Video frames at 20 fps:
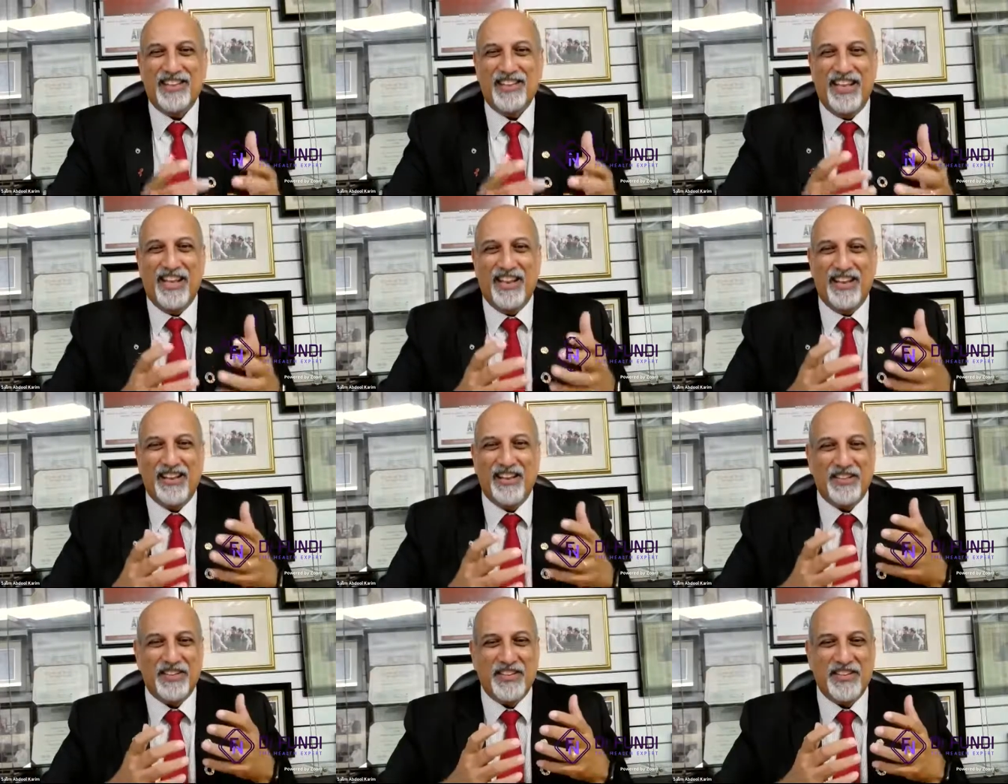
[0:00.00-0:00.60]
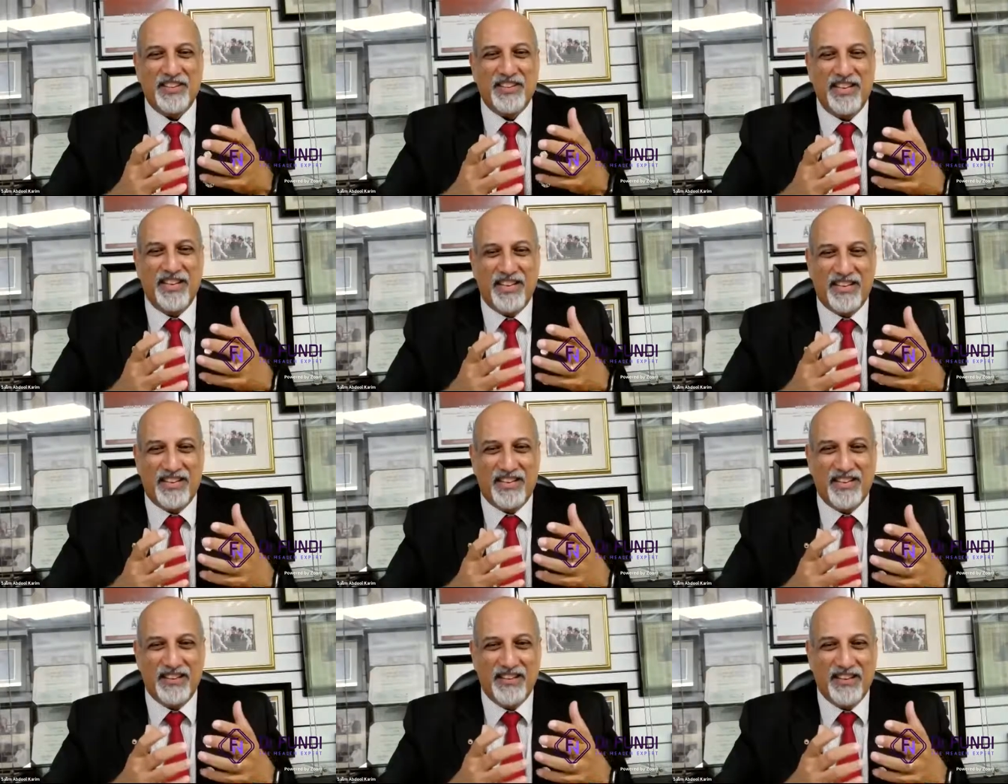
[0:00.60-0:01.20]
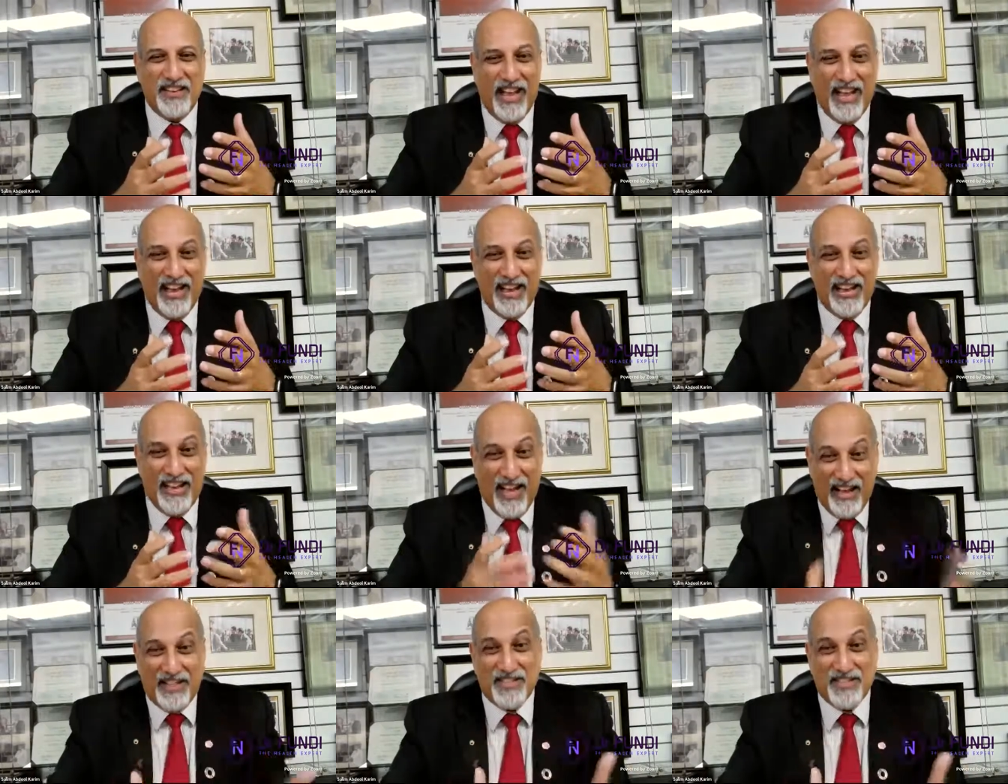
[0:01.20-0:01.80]
And it
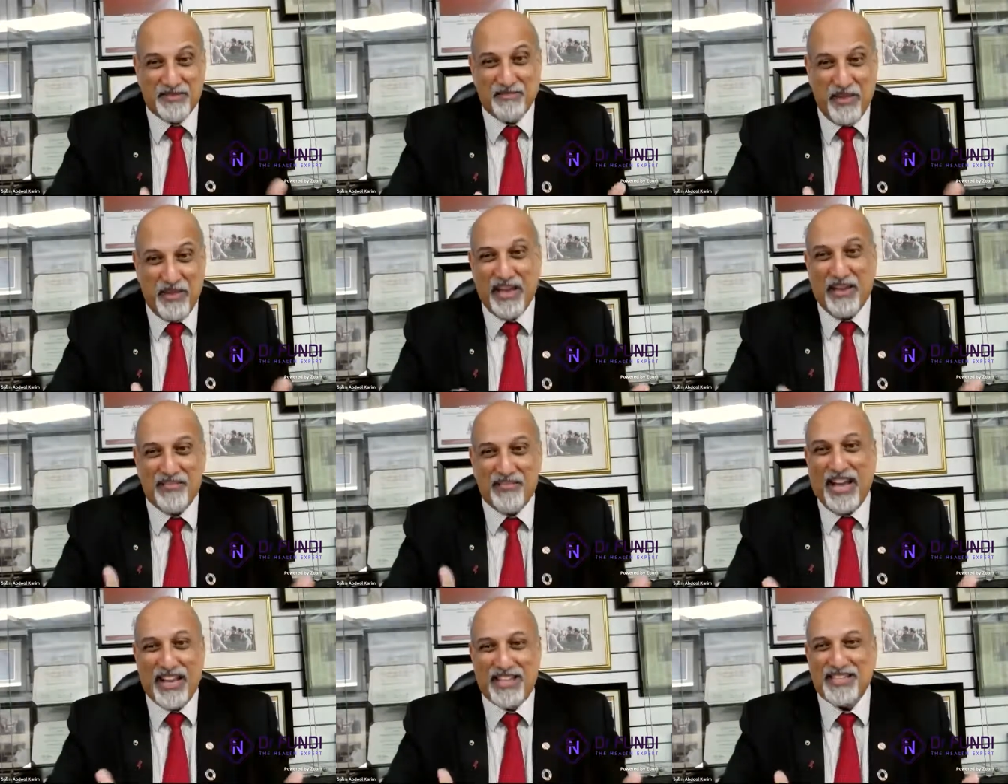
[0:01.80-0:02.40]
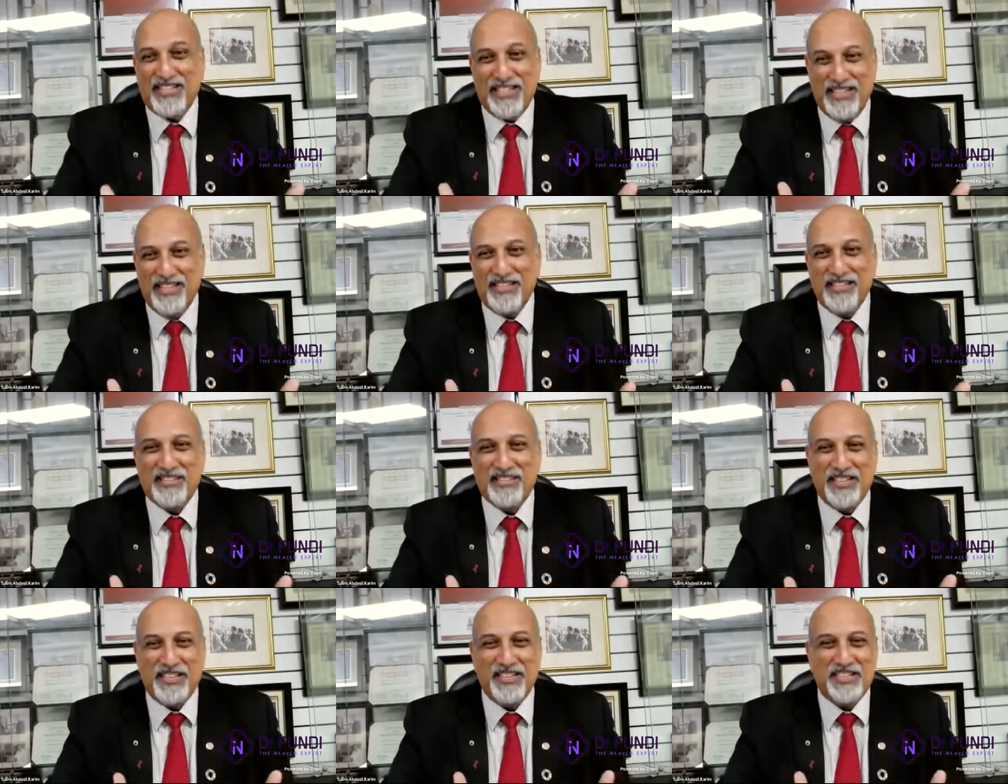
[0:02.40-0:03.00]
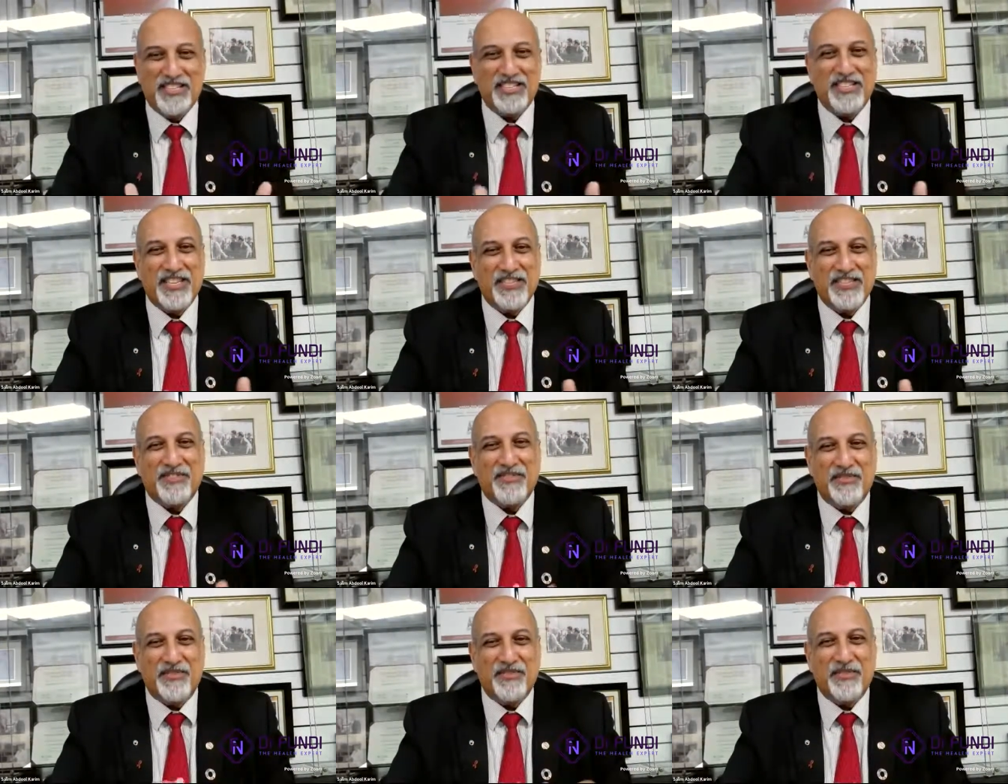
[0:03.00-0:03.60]
does make vaccines. It's
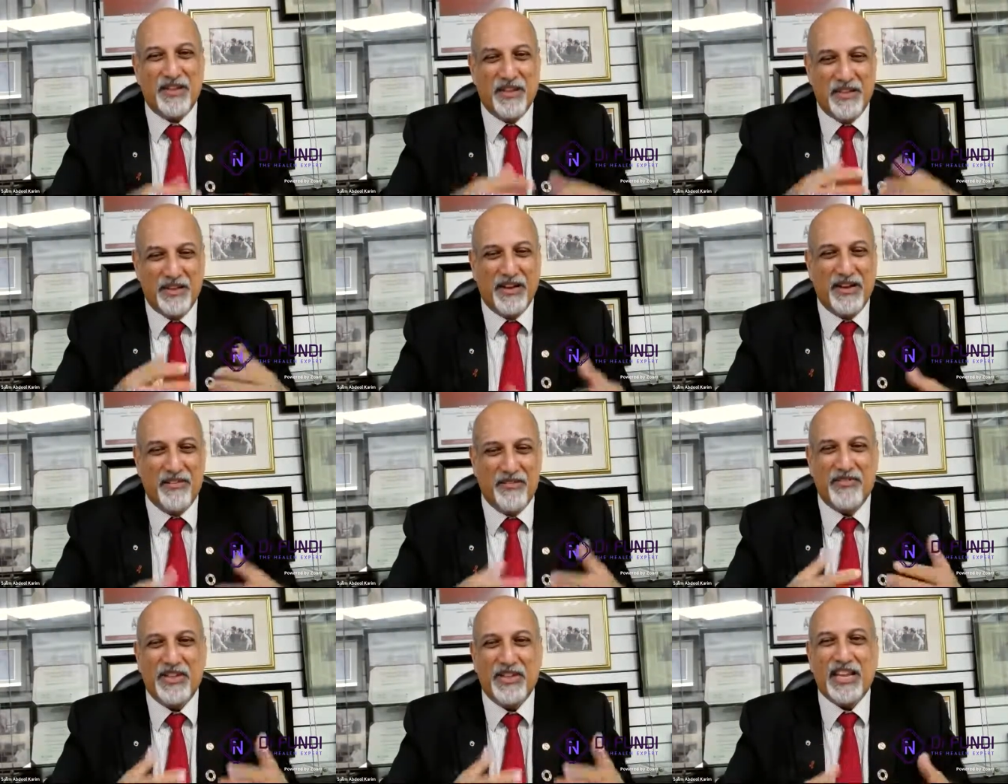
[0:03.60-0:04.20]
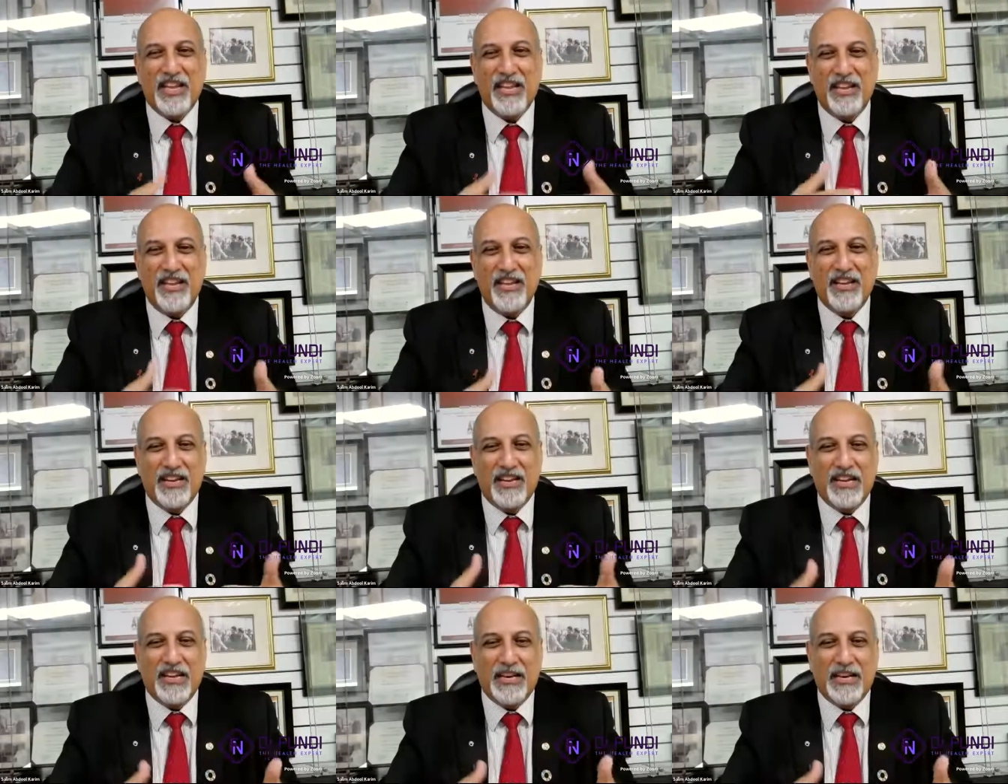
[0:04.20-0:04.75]
just very,